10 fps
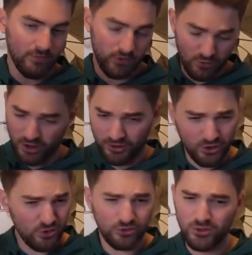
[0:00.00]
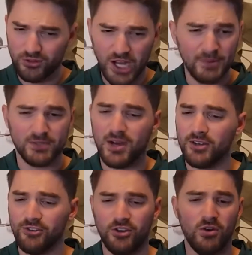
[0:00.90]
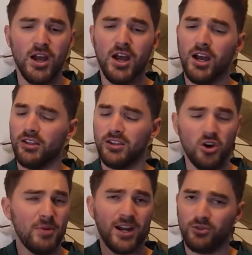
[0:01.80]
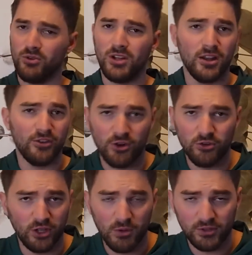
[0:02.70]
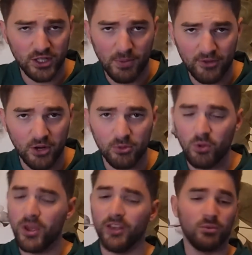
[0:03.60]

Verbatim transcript: If you are new to the Thomas Mott Show, you can go back through a lot of the shows that we've done the past couple of weeks.